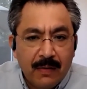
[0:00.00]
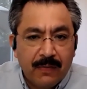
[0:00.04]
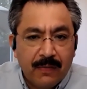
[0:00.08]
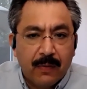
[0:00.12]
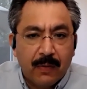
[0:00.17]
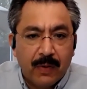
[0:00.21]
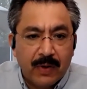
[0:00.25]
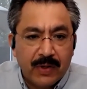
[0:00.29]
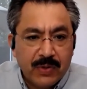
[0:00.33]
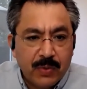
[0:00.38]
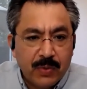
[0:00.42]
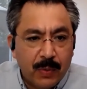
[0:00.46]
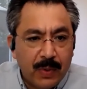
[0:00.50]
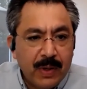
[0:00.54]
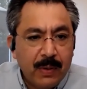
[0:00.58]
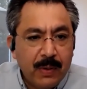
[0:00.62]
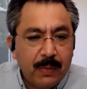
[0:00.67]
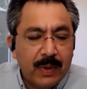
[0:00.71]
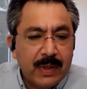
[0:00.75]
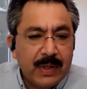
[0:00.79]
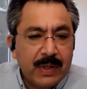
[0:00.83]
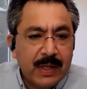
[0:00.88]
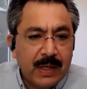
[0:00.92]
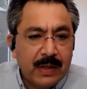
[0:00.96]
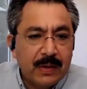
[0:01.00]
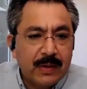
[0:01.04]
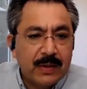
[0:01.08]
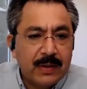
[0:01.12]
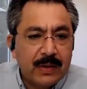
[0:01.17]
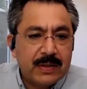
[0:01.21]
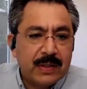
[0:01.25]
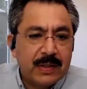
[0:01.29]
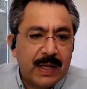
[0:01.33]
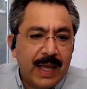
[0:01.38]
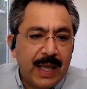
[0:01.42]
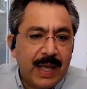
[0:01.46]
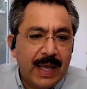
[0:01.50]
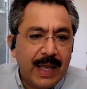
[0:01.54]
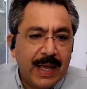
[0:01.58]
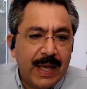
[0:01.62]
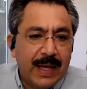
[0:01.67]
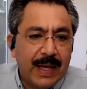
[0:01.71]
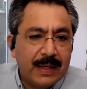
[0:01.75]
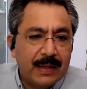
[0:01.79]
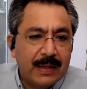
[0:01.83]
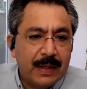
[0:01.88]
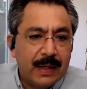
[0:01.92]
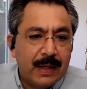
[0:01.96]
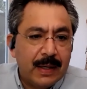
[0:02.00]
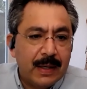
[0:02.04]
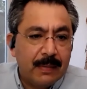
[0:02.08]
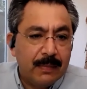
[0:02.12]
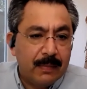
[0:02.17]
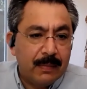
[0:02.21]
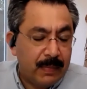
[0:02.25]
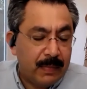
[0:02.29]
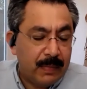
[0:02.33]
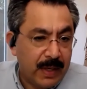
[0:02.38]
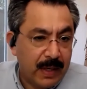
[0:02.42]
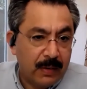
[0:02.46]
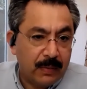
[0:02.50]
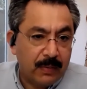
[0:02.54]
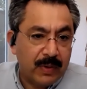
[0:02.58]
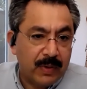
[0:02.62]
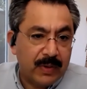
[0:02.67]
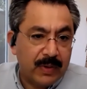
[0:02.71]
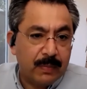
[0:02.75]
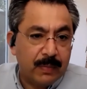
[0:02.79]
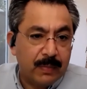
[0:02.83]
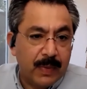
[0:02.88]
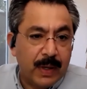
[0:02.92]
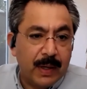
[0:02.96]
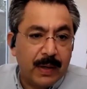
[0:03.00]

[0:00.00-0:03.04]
for 21 years and here with